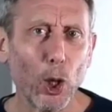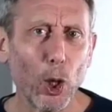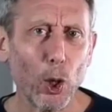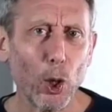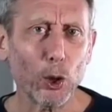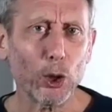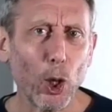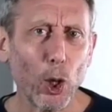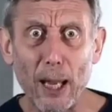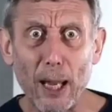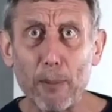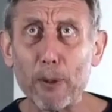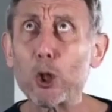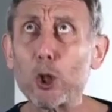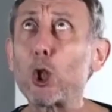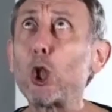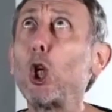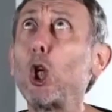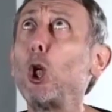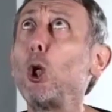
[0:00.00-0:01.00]
cock. It
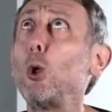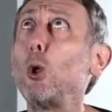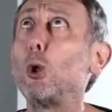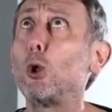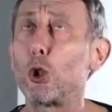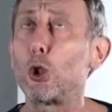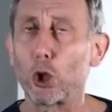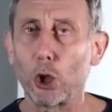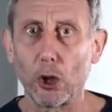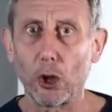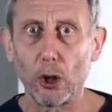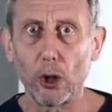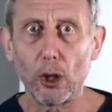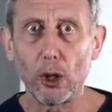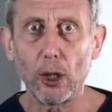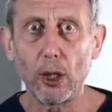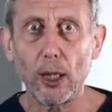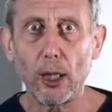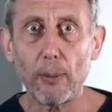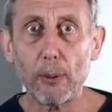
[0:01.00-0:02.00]
was huge.
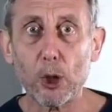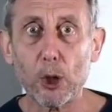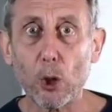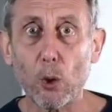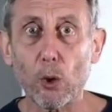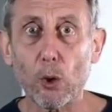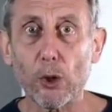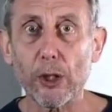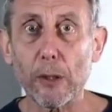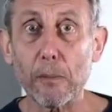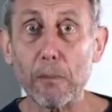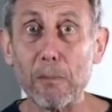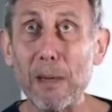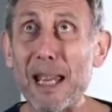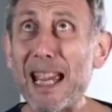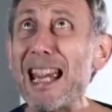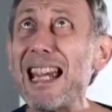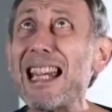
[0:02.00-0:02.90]
It was taller than